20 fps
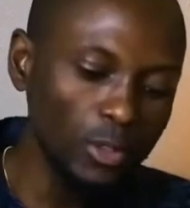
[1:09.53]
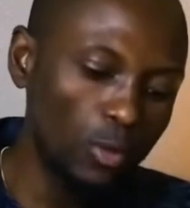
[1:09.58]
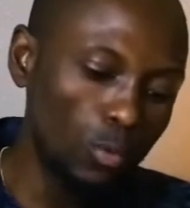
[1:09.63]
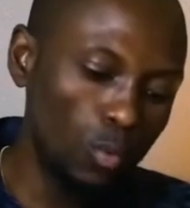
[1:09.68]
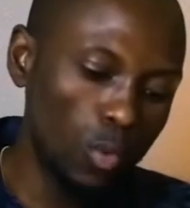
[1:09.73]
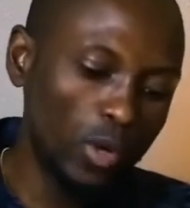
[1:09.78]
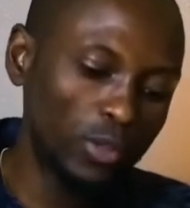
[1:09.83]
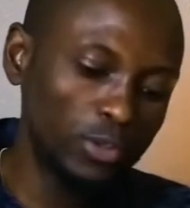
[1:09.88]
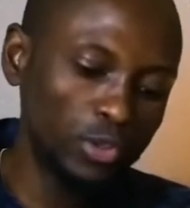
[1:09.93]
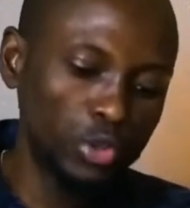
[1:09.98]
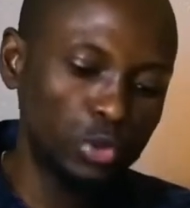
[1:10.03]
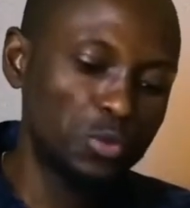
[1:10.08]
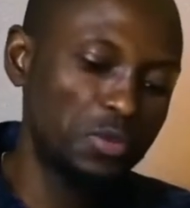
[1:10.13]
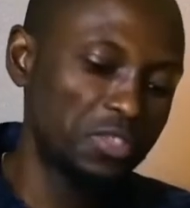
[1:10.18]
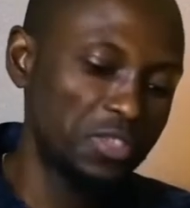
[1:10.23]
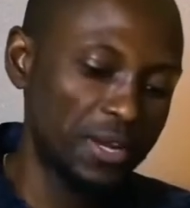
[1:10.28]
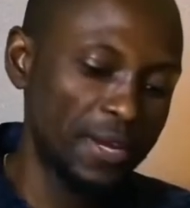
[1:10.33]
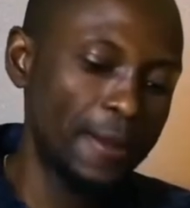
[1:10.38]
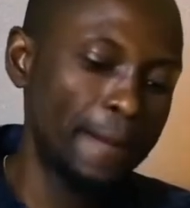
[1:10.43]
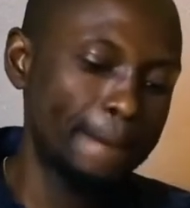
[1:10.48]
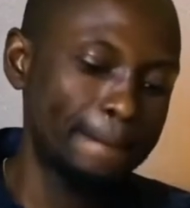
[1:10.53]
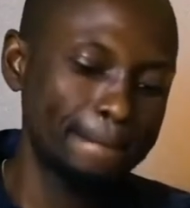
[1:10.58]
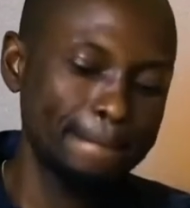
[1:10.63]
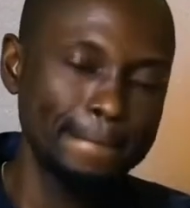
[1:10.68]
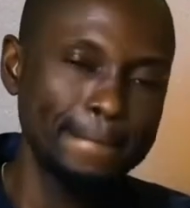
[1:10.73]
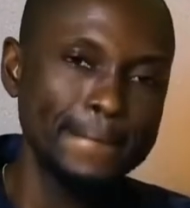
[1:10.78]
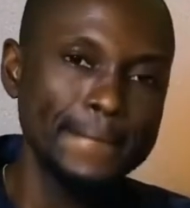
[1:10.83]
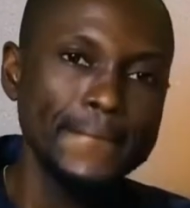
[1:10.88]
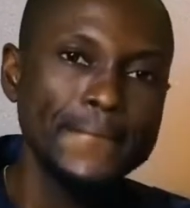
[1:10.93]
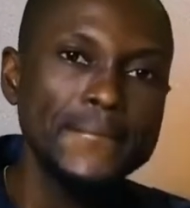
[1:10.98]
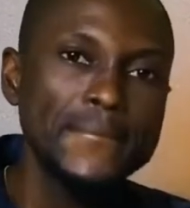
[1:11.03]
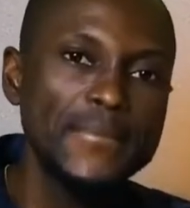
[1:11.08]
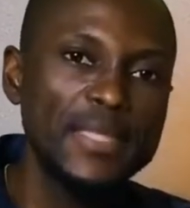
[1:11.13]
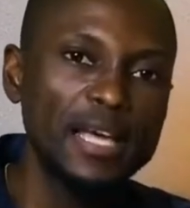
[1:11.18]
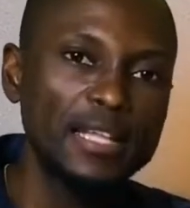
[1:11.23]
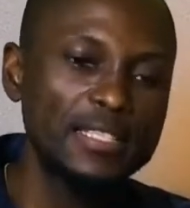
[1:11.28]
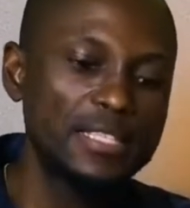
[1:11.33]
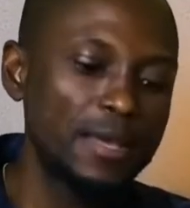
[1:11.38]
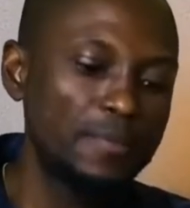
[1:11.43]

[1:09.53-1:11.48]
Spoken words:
1, 2, 3. That's